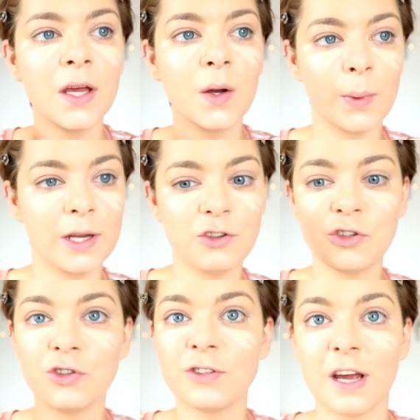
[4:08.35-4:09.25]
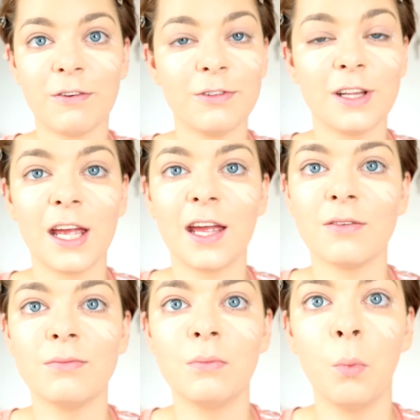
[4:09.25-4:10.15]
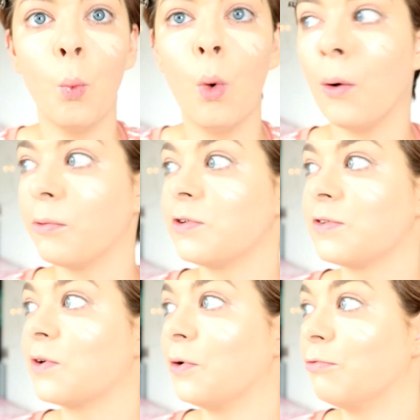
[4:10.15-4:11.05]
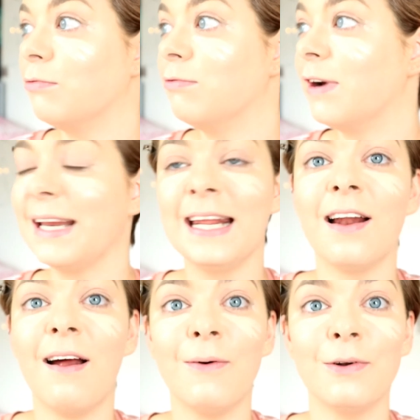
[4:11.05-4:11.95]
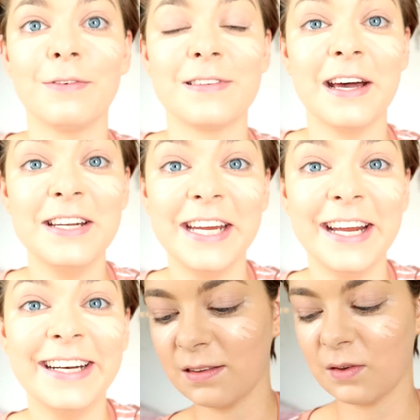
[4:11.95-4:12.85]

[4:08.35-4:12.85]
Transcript: which definitely, whoa, it just got really light all of a sudden.